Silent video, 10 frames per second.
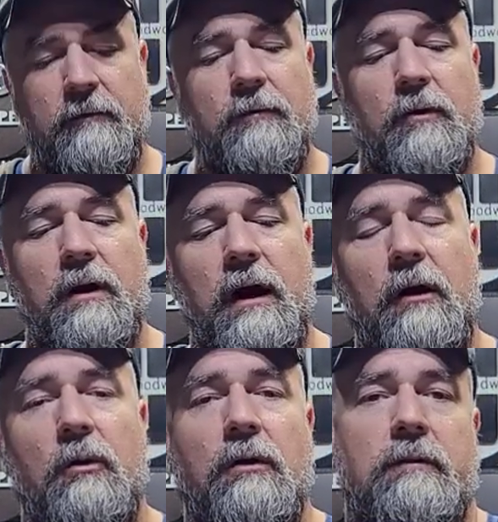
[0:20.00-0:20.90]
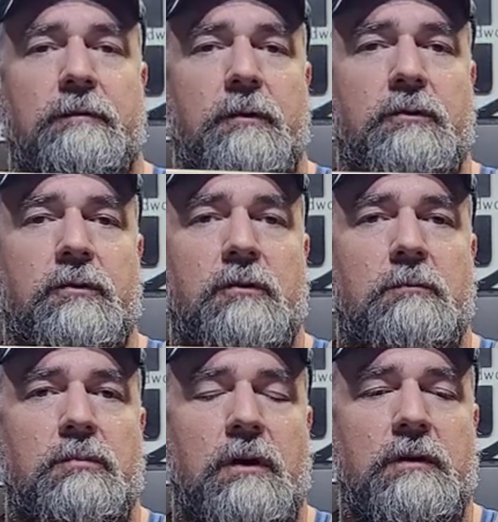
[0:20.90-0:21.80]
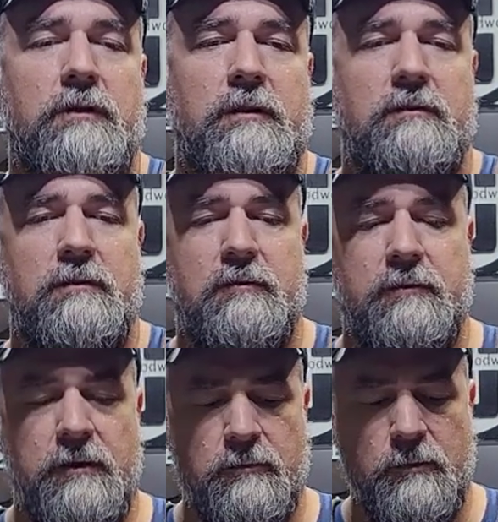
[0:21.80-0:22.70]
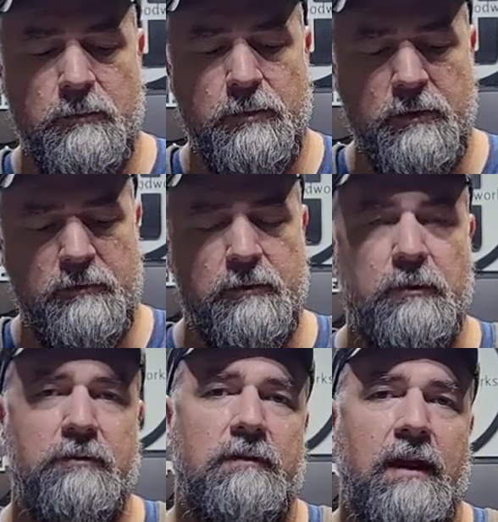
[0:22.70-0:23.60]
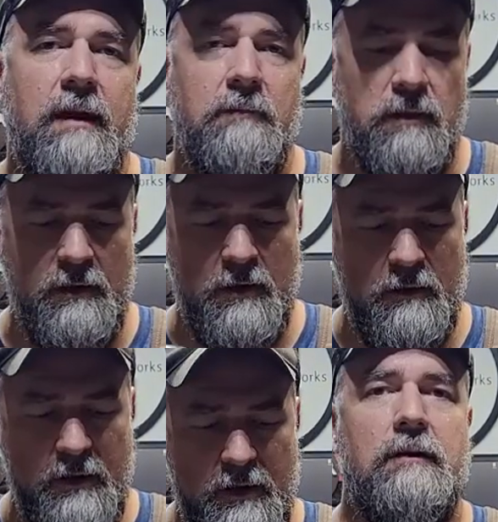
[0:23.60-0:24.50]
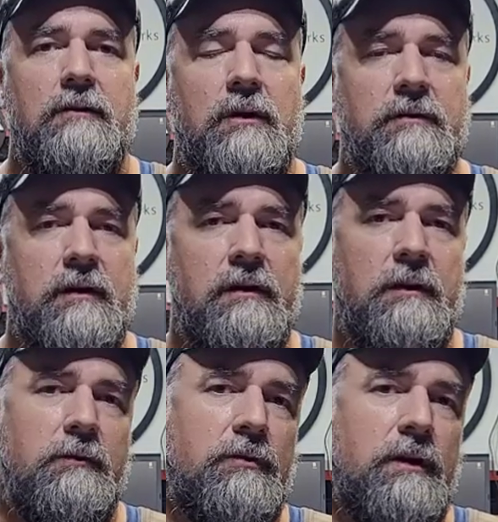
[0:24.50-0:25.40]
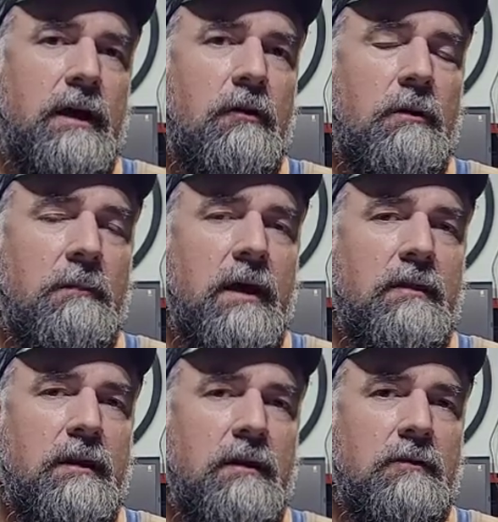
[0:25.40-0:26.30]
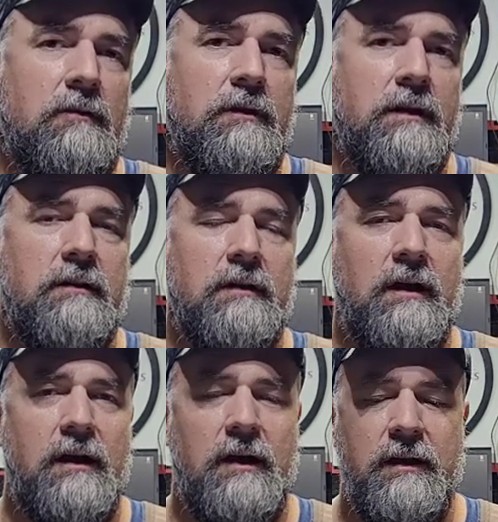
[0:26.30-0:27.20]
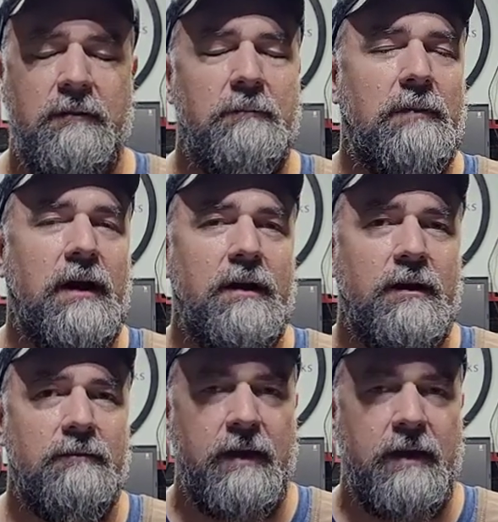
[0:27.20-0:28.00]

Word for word: "For our future projects," and there's enough room to put someone's name in there. So I was gonna demonstrate how I made these. The only thing is I didn't buy enough